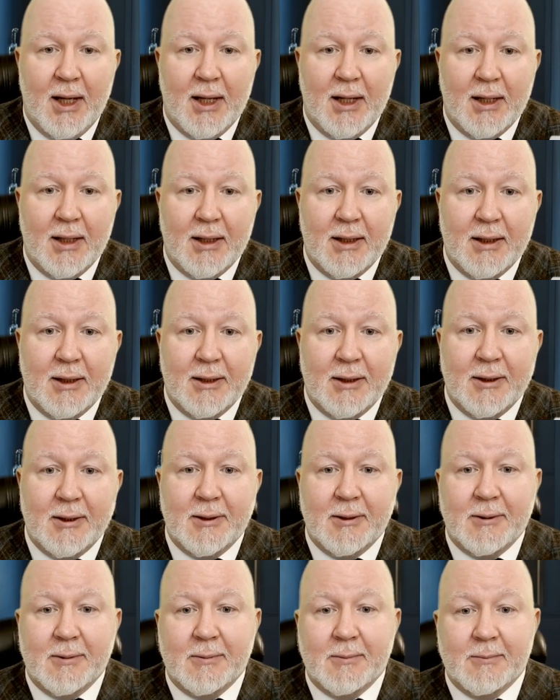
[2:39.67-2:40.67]

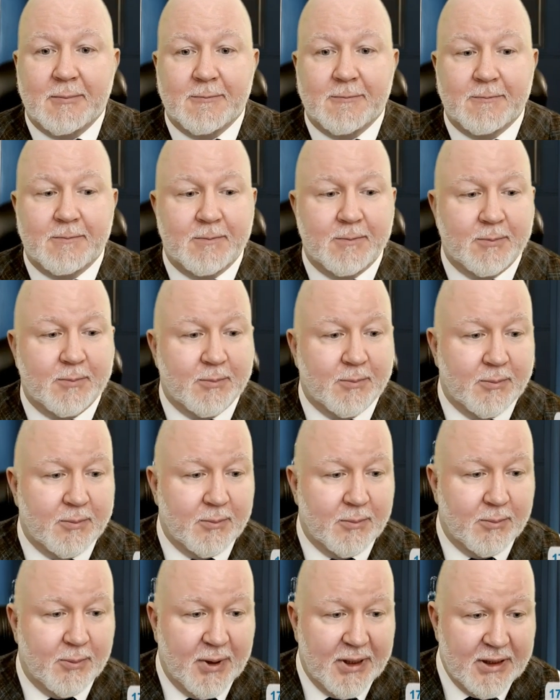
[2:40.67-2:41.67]
Uh,
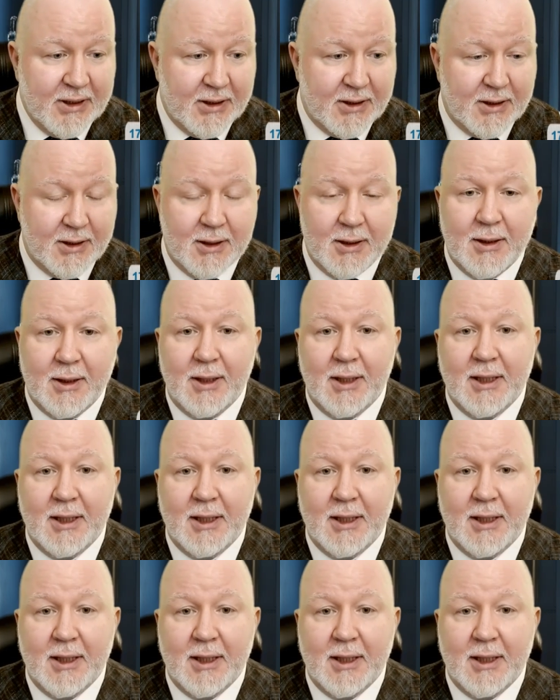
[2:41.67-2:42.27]
but